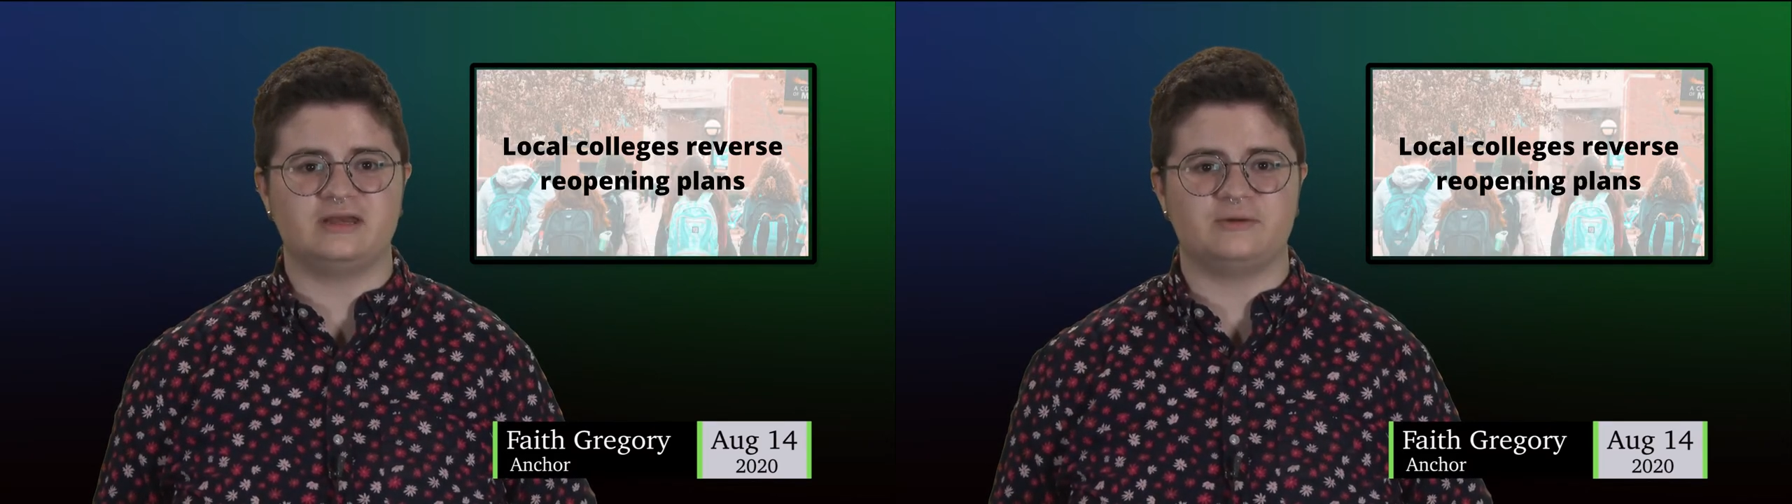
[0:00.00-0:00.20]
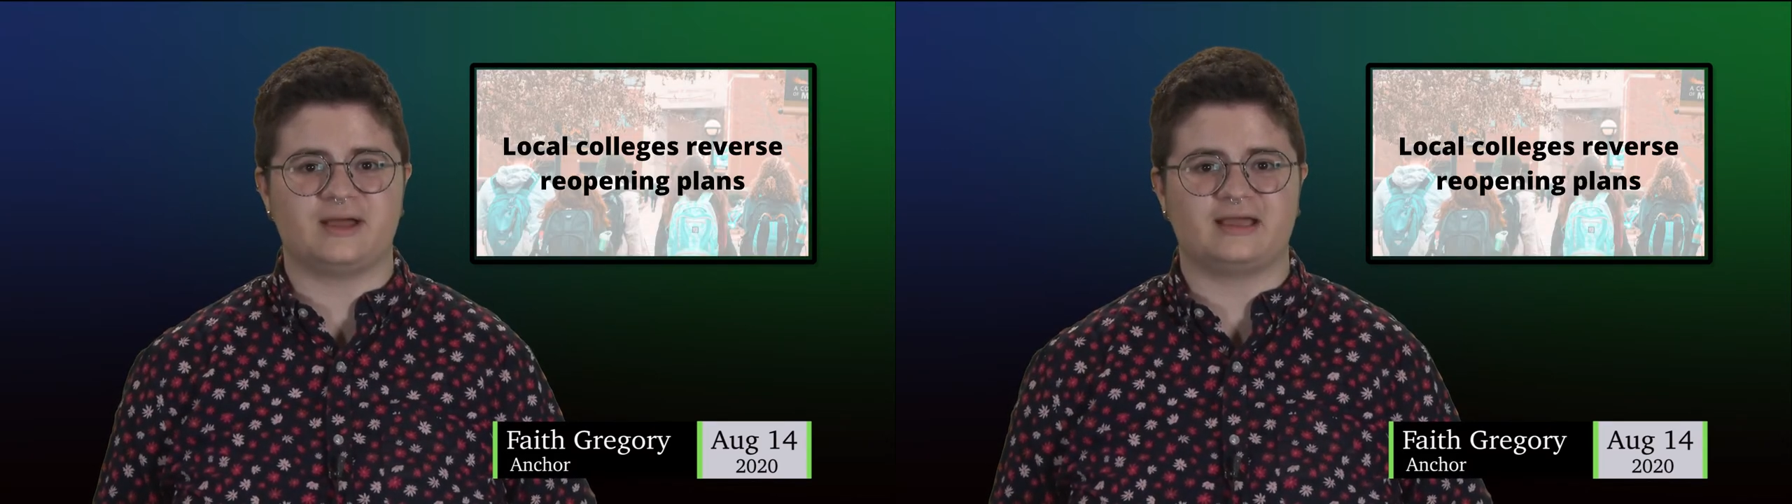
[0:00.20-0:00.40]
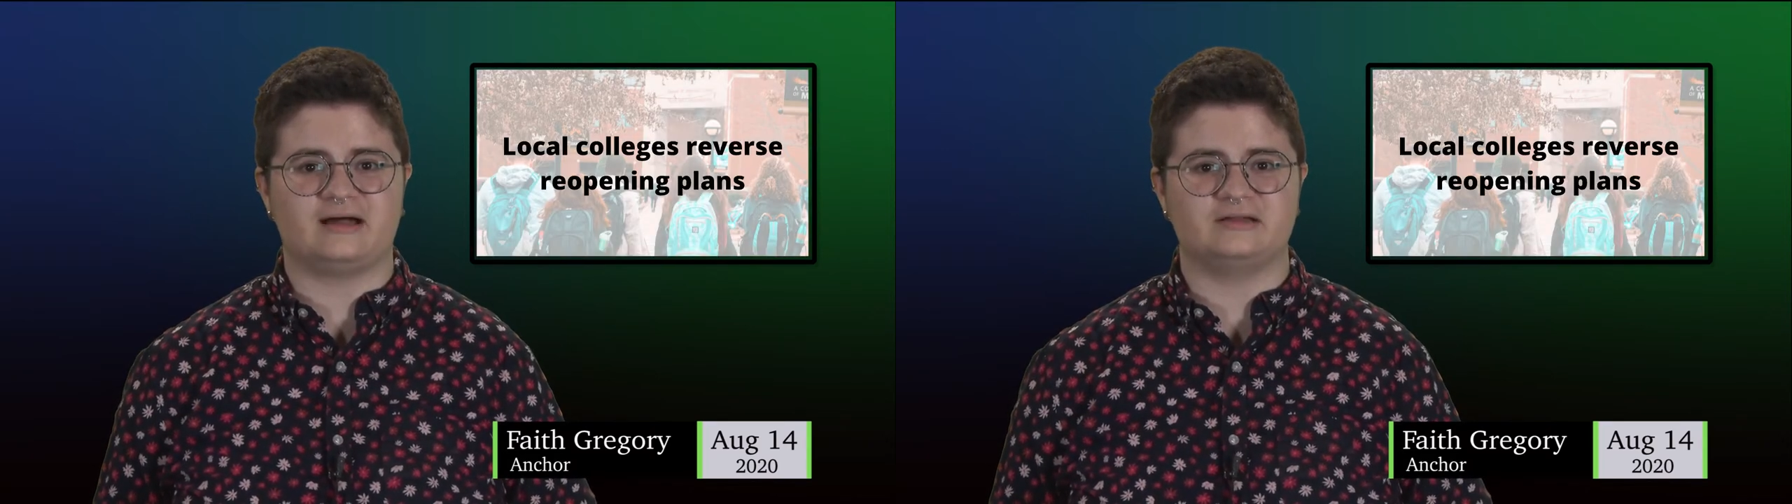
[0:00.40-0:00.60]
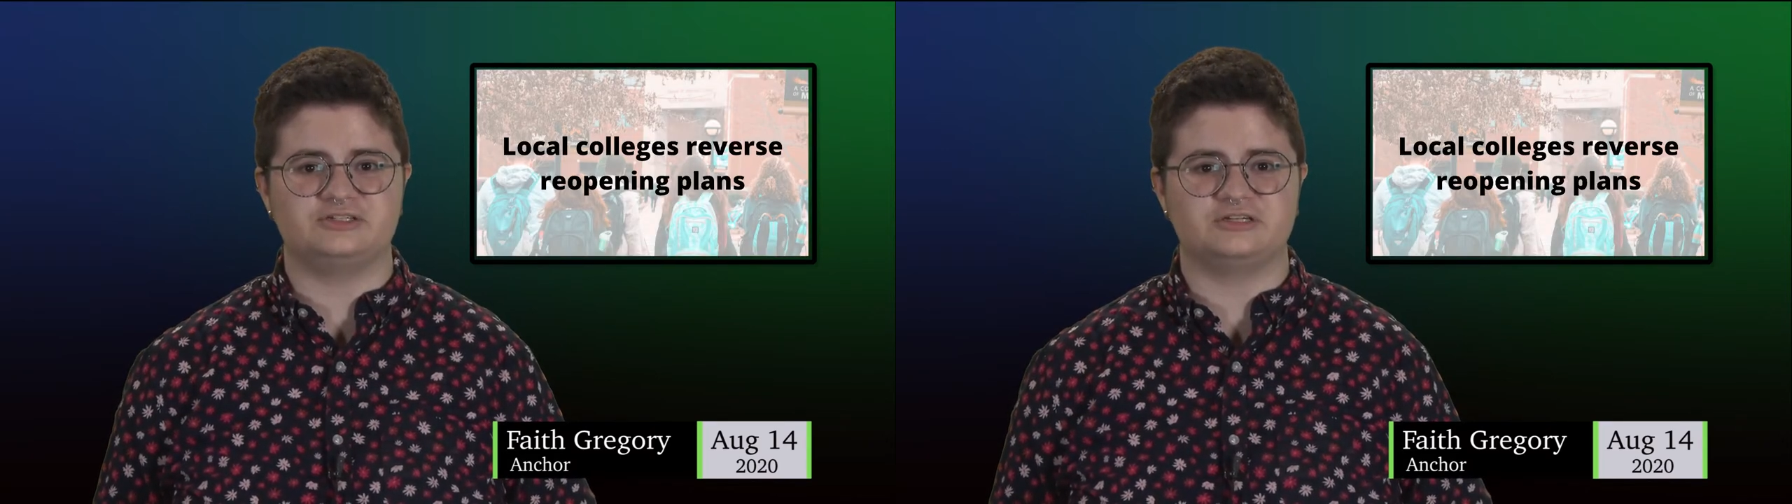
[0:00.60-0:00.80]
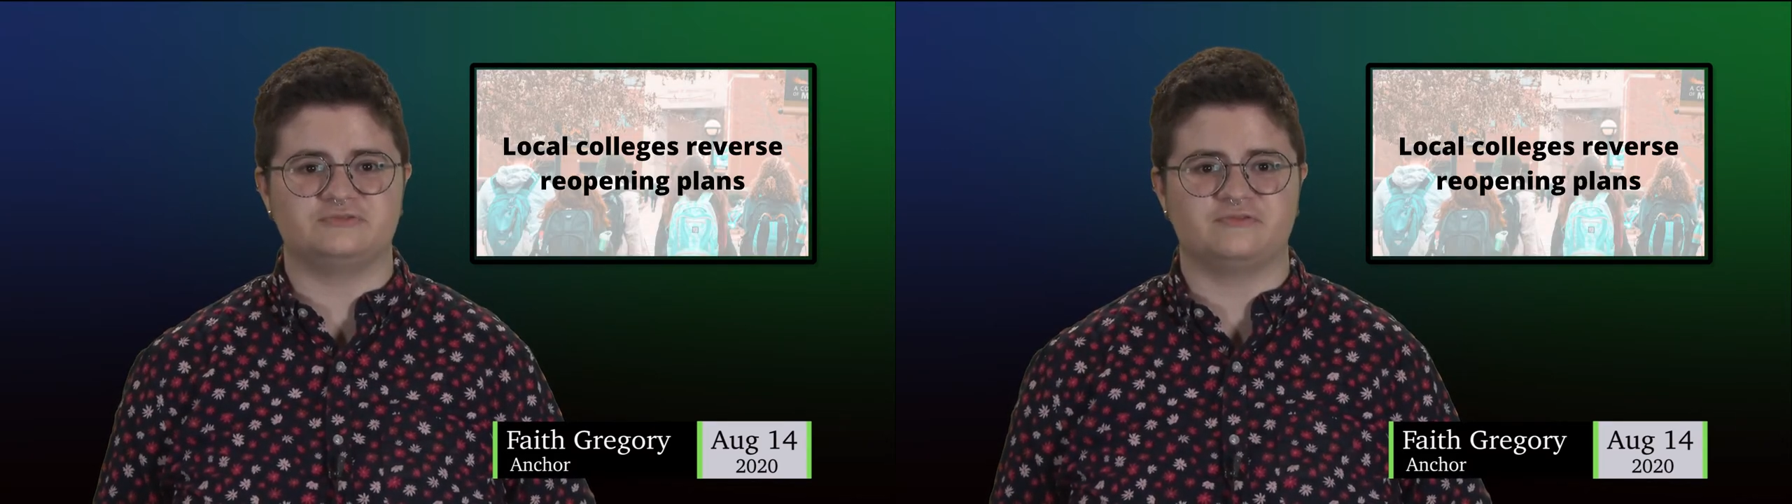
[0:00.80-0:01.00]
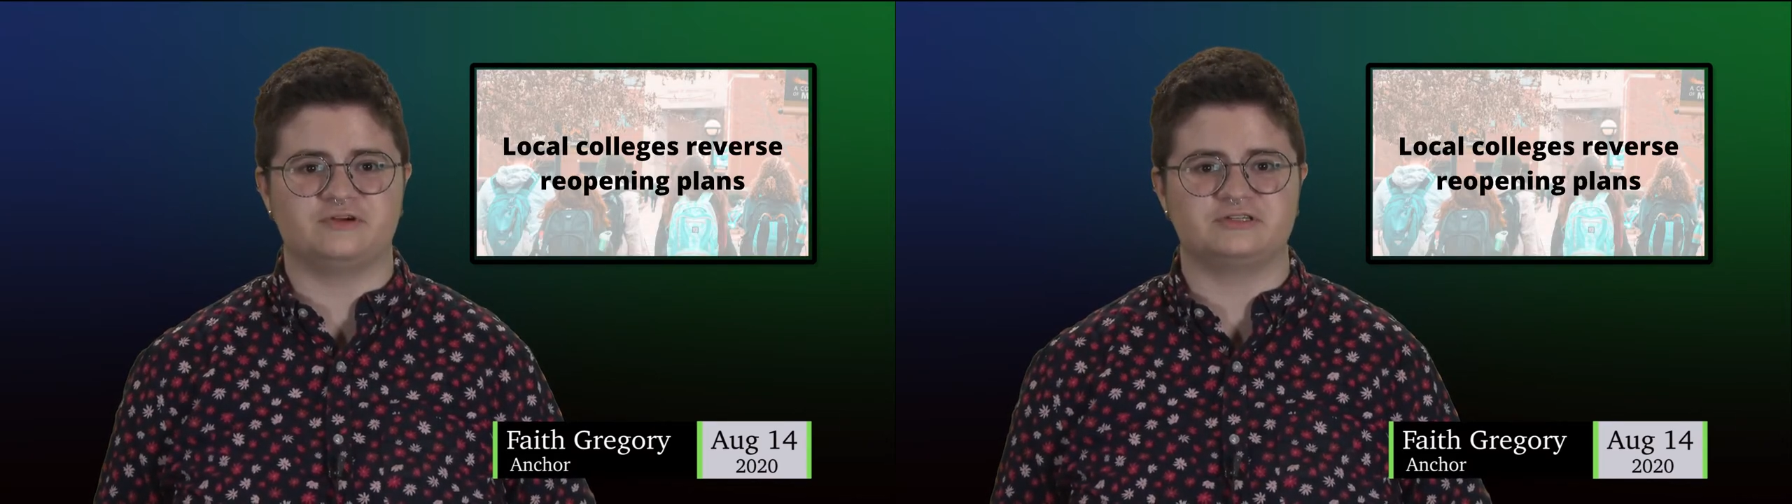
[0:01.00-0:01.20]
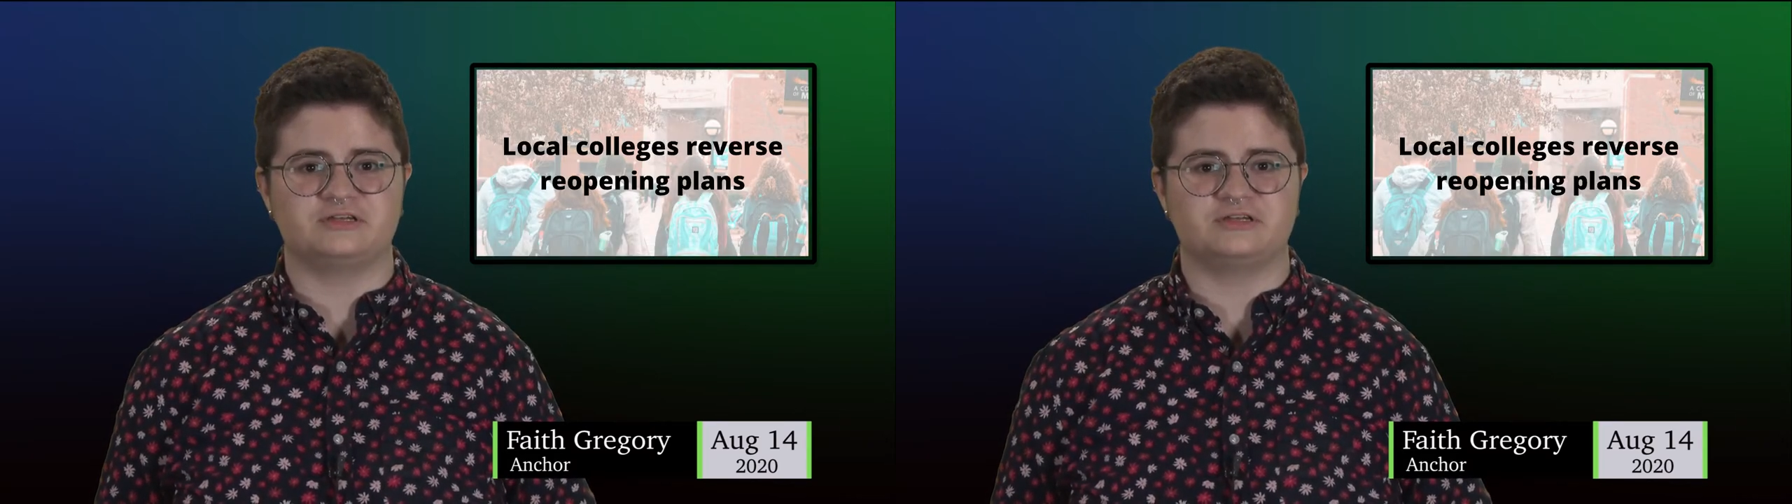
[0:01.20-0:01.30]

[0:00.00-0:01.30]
nearby colleges reverse